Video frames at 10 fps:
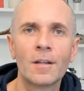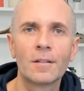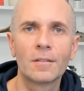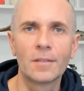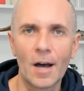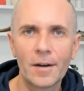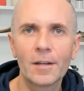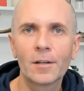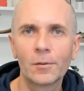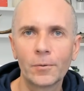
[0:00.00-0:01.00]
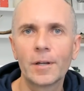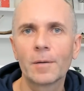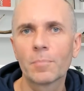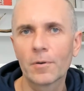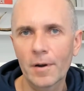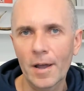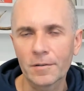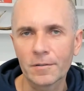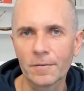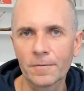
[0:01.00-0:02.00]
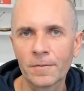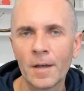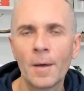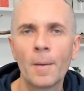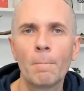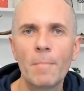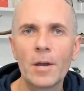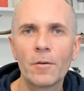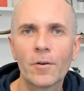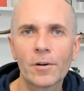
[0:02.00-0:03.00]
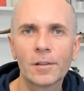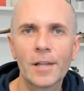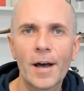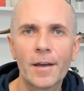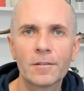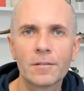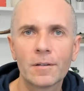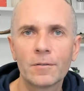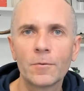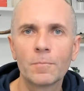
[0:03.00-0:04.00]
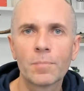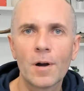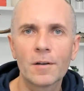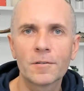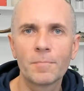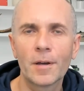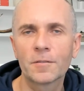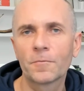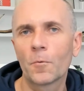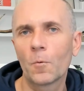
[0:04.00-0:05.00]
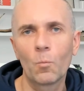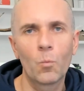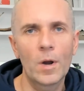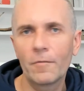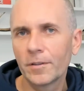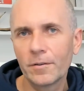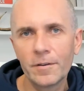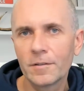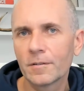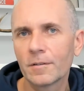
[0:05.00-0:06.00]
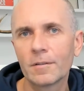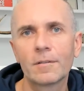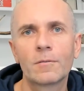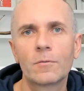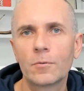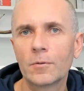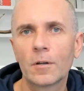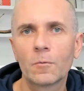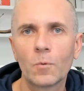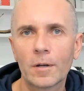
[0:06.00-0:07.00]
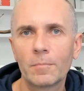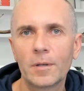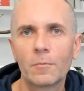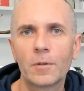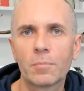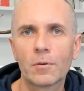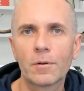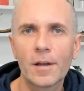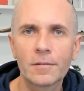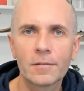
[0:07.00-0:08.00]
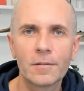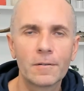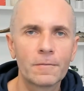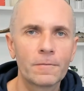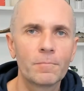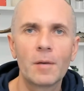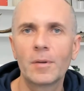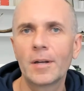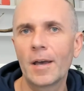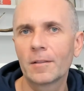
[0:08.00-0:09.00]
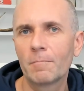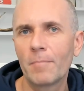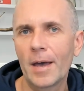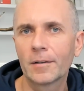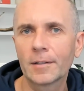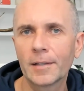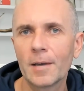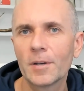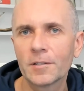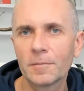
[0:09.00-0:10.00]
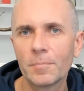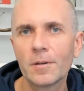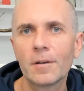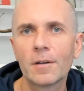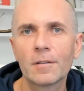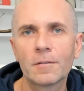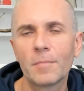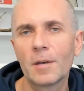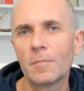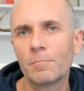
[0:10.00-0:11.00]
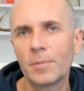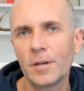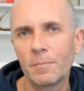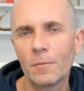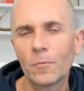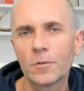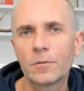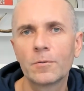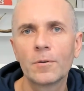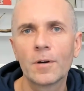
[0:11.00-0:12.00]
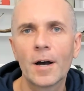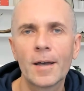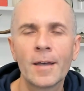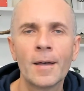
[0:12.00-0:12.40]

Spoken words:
not including Progressive. Many of our clients and new prospects, for whatever the reason, do not want to be with Progressive. Maybe they had a bad claim experience, maybe premium was too high,